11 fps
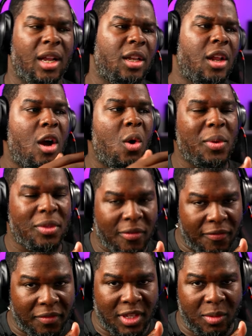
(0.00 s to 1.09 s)
along with the
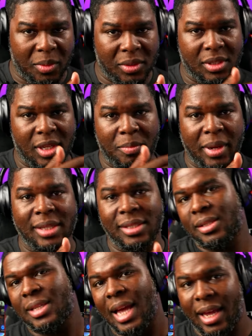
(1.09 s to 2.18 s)
15%
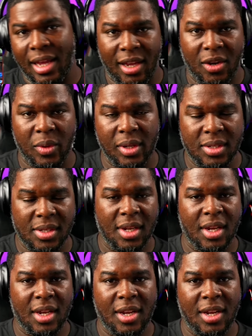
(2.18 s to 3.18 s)
basic stat increase.